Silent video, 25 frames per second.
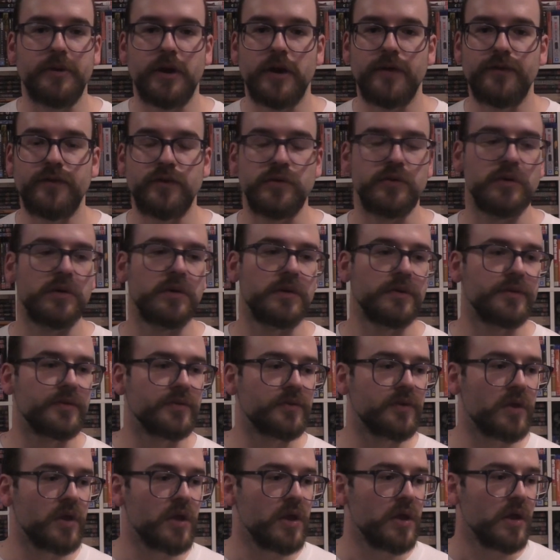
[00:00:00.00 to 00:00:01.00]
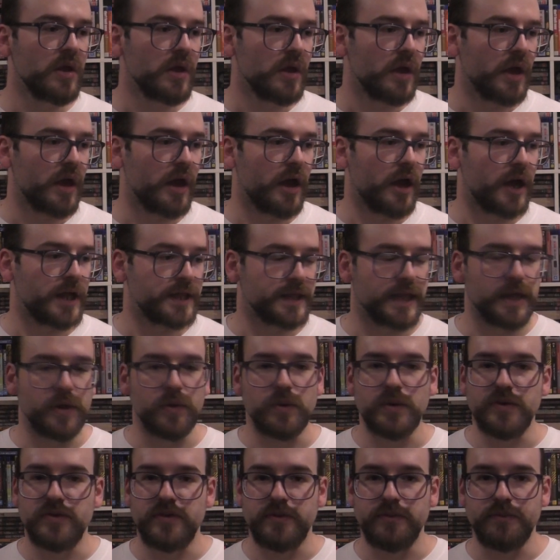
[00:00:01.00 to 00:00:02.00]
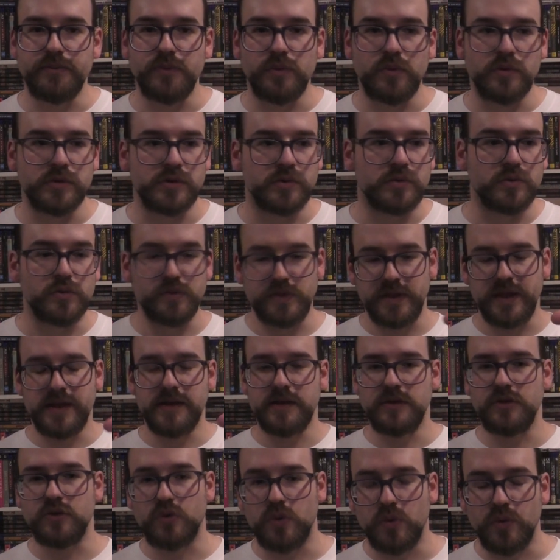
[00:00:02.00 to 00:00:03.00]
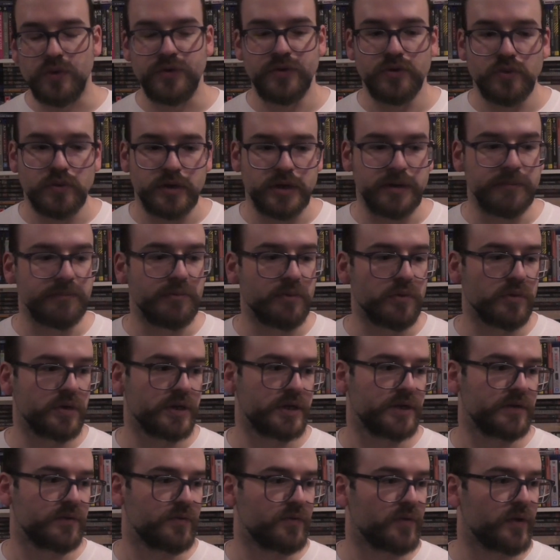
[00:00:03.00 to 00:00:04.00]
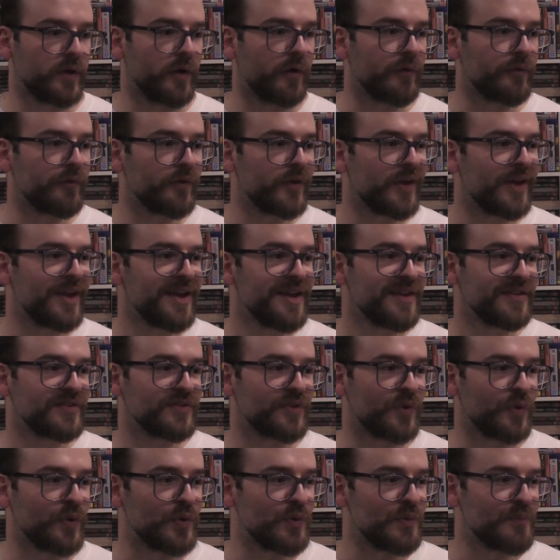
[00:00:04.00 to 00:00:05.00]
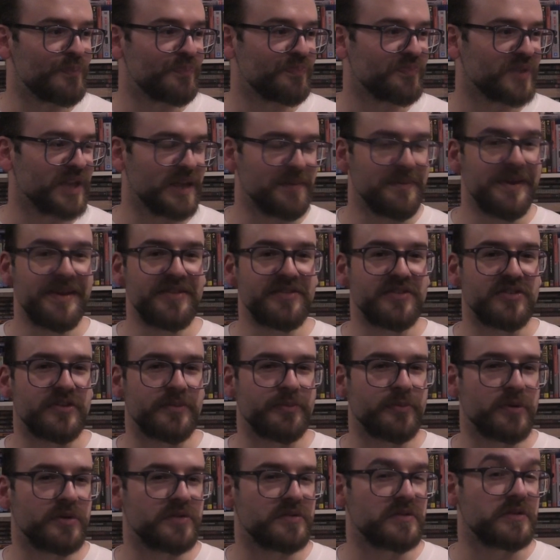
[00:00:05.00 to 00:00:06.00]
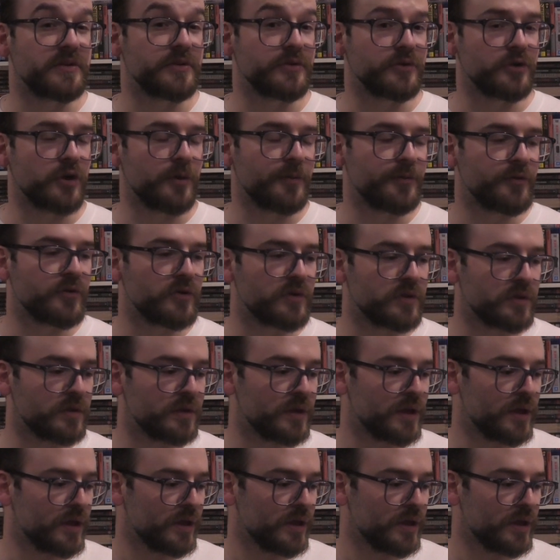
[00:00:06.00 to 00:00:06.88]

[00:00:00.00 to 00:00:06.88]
by a few dollars. They always import, or you're importing yourself. So eBay is a surprisingly good option.